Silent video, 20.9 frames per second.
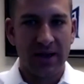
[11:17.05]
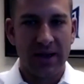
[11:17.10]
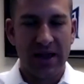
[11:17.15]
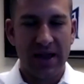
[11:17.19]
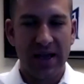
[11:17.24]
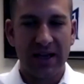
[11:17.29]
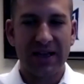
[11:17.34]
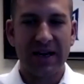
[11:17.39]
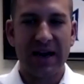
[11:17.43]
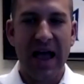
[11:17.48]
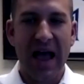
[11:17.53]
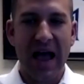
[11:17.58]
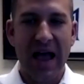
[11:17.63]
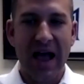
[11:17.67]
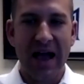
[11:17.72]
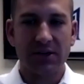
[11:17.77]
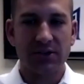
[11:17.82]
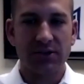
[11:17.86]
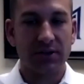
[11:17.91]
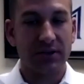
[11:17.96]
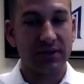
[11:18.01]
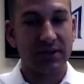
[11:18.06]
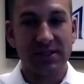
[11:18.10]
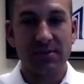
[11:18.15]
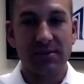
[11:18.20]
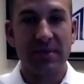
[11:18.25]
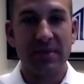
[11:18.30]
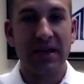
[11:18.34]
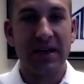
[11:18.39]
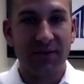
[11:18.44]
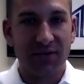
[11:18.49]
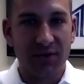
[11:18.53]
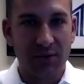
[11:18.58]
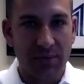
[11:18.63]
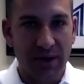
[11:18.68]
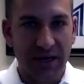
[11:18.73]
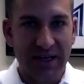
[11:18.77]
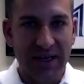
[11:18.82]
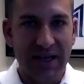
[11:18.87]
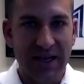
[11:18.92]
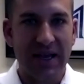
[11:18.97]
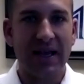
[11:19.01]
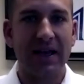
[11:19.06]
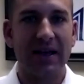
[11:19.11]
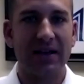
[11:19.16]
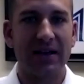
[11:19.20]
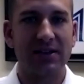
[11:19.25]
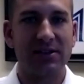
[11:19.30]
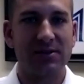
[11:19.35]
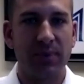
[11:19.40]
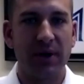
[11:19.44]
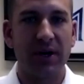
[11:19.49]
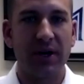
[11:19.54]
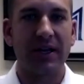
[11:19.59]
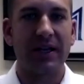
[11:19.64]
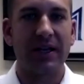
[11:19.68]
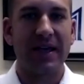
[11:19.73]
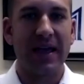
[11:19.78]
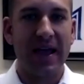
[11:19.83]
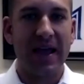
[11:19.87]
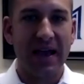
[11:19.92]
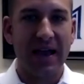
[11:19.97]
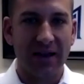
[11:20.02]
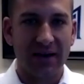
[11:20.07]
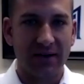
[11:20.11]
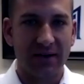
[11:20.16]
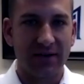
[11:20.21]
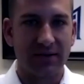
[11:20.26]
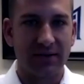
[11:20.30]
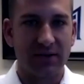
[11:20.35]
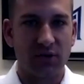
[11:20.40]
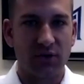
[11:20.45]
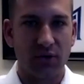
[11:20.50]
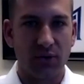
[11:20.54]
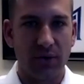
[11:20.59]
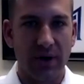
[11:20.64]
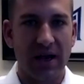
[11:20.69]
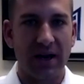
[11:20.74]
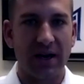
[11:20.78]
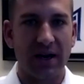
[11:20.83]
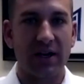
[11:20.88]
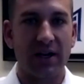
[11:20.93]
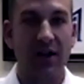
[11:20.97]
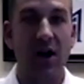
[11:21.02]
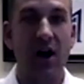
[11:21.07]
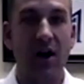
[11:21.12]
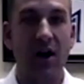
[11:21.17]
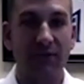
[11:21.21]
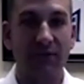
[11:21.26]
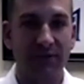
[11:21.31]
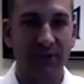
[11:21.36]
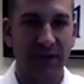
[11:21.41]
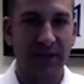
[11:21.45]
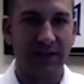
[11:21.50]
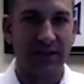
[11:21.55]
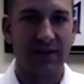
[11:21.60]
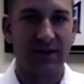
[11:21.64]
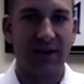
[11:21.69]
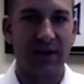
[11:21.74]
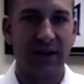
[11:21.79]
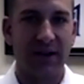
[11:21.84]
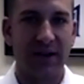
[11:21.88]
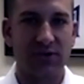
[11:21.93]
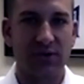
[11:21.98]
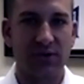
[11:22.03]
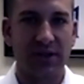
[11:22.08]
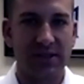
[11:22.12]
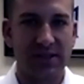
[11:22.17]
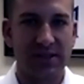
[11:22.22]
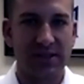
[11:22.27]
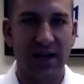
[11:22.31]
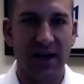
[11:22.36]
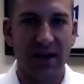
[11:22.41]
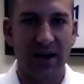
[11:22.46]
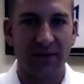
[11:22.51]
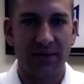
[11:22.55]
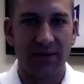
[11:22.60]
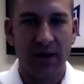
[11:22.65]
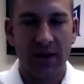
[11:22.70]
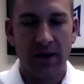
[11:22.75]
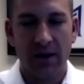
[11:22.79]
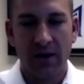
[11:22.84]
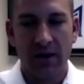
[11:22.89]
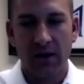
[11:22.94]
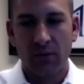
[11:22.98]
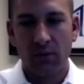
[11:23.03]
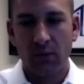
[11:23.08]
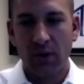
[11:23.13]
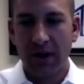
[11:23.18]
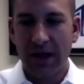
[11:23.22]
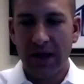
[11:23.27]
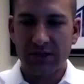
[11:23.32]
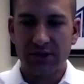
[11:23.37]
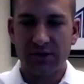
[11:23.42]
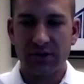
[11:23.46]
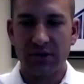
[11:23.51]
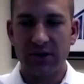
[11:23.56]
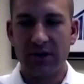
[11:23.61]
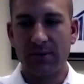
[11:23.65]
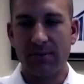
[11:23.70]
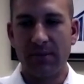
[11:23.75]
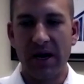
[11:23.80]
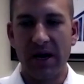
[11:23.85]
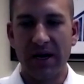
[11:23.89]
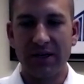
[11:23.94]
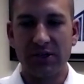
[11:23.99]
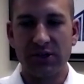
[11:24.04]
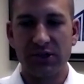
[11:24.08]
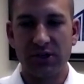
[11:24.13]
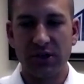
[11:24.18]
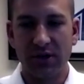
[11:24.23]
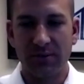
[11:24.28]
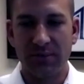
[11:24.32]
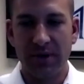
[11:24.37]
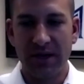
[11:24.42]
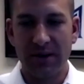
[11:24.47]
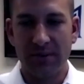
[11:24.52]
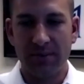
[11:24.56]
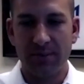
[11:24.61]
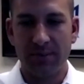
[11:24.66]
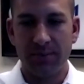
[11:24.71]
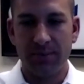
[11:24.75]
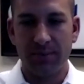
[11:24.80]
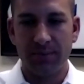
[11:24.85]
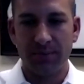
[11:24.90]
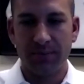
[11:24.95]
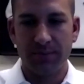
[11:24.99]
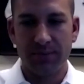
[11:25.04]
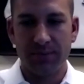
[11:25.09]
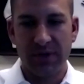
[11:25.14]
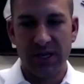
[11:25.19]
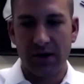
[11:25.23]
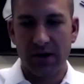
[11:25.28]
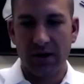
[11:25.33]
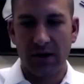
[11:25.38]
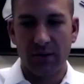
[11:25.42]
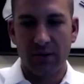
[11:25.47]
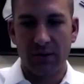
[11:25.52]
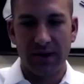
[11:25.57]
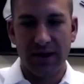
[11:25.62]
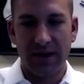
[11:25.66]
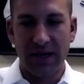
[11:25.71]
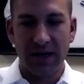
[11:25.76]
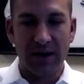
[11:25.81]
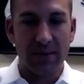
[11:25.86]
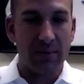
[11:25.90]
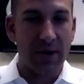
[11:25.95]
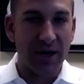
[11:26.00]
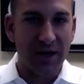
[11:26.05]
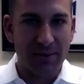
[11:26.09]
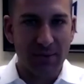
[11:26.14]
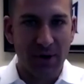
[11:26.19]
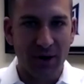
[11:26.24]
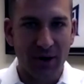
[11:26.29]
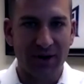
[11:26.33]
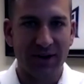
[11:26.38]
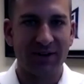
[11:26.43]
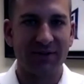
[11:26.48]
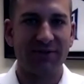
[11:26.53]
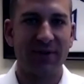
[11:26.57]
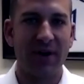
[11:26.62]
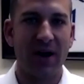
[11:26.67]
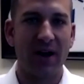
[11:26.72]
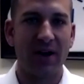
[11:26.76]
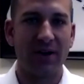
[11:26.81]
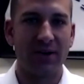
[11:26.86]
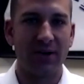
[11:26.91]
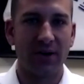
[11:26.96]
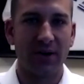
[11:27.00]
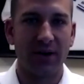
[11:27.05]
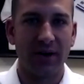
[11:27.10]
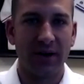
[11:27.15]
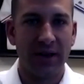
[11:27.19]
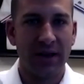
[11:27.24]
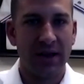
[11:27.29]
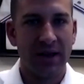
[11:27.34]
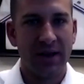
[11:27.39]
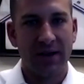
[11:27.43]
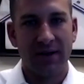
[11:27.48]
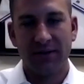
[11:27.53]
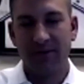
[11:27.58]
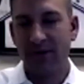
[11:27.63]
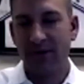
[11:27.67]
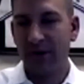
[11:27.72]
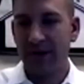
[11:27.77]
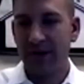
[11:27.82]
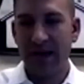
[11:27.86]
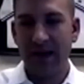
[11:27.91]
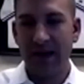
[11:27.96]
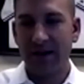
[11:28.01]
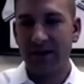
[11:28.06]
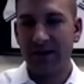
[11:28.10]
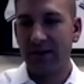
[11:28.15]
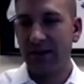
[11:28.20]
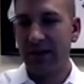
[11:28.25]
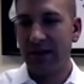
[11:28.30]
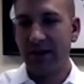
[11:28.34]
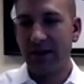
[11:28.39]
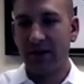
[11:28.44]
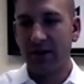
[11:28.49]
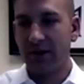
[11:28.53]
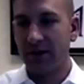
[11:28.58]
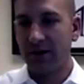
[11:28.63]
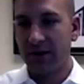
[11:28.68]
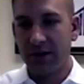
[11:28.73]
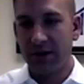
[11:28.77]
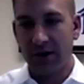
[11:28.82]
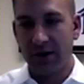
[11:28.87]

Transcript: It can actually, doesn't mean everybody is, but it can create a conflict of interest of, well, actually your money should be, in a money market fund, or very candidly, or,